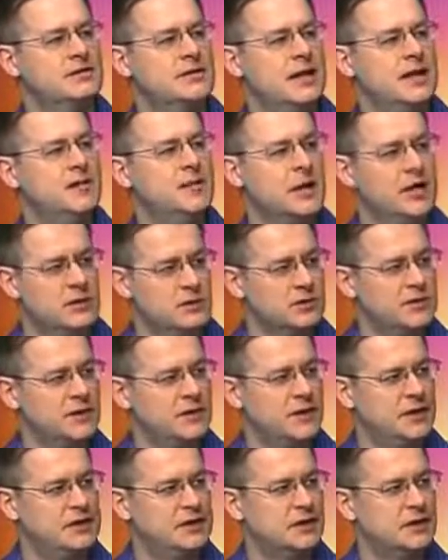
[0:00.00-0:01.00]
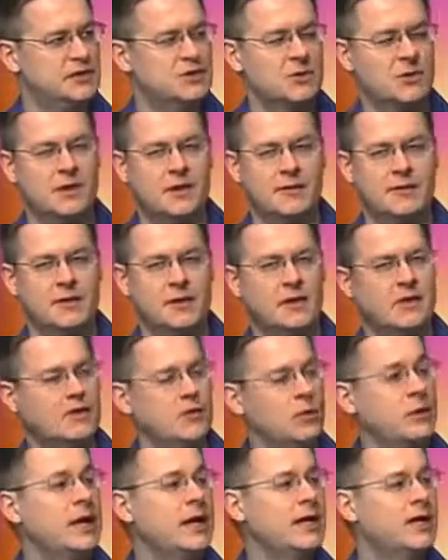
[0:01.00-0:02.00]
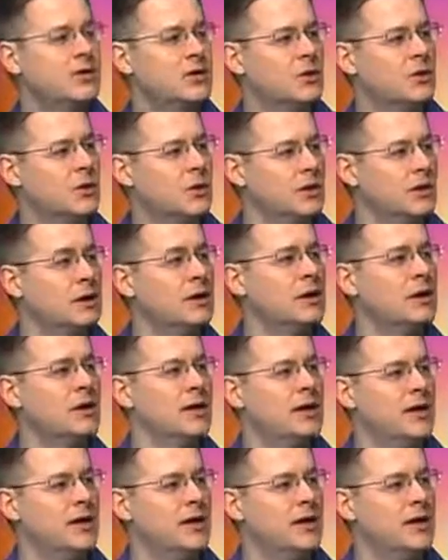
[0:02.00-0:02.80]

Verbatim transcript: death by crucifixion is one of the three core